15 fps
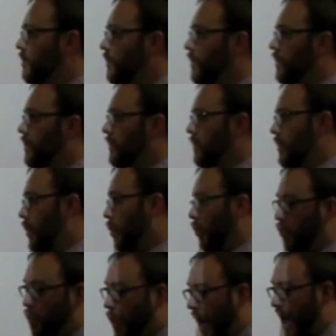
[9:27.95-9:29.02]
Or
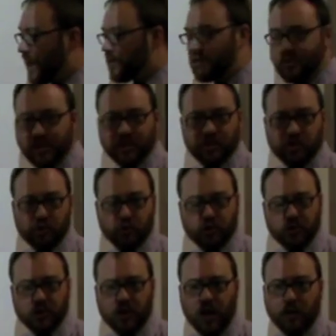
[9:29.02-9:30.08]
when is
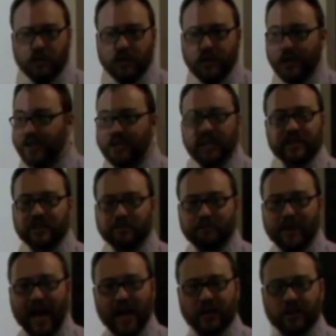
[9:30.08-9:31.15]
Susan coming? It doesn't
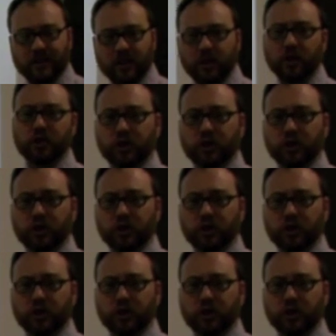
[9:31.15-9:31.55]
matter.